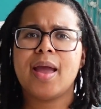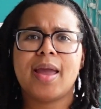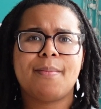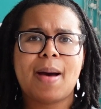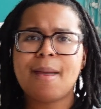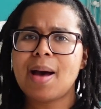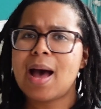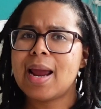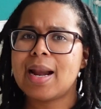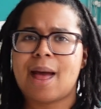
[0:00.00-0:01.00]
in my
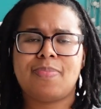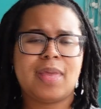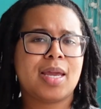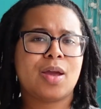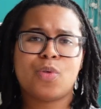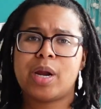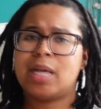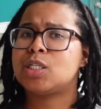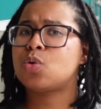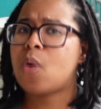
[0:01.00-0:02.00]
mind, I'm thinking we're
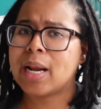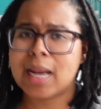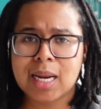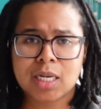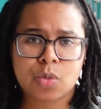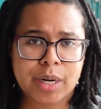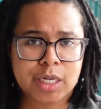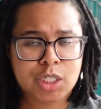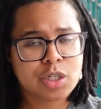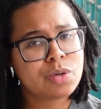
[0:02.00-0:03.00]
in
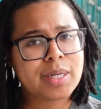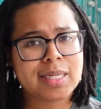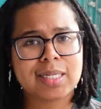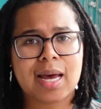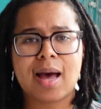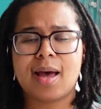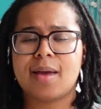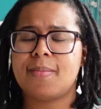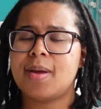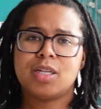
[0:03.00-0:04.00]
2022 at the
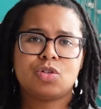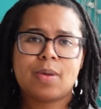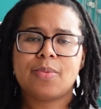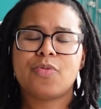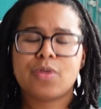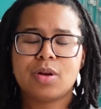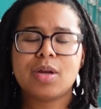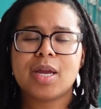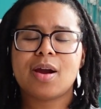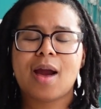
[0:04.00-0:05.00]
time. This is right before the new
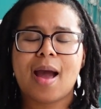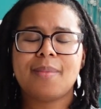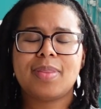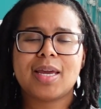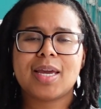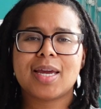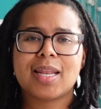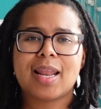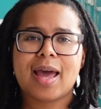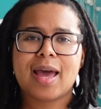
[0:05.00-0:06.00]
year. I'm thinking
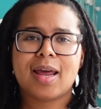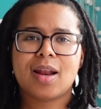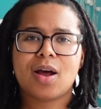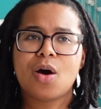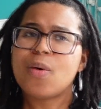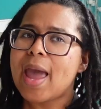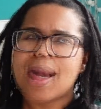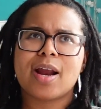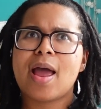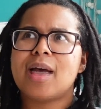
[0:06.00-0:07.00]
that, okay,
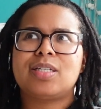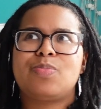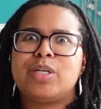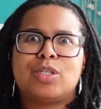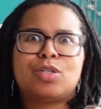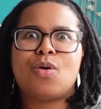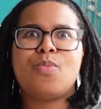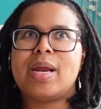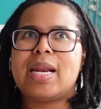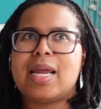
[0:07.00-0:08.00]
there has to be so
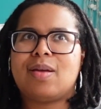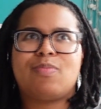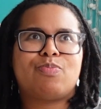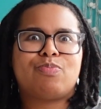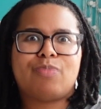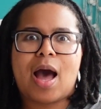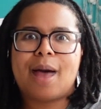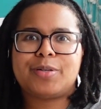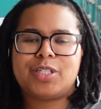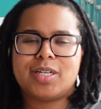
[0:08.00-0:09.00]
many
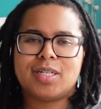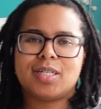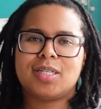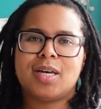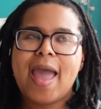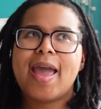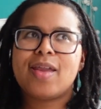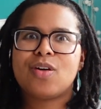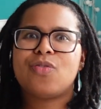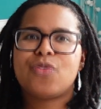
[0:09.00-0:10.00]
options.
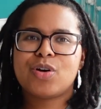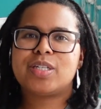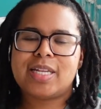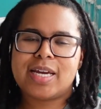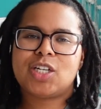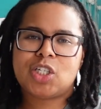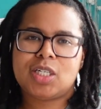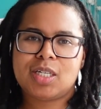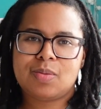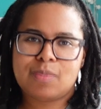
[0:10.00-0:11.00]
And the first thing
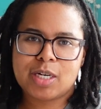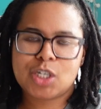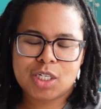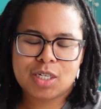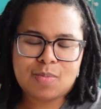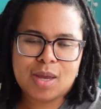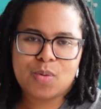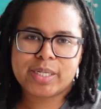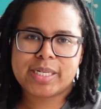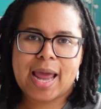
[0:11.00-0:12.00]
she mentioned to me
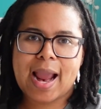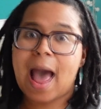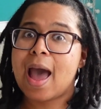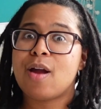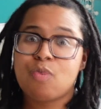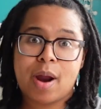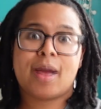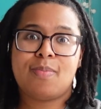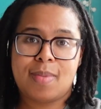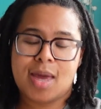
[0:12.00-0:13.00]
was like, I
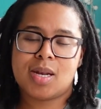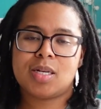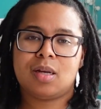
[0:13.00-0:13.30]
recommend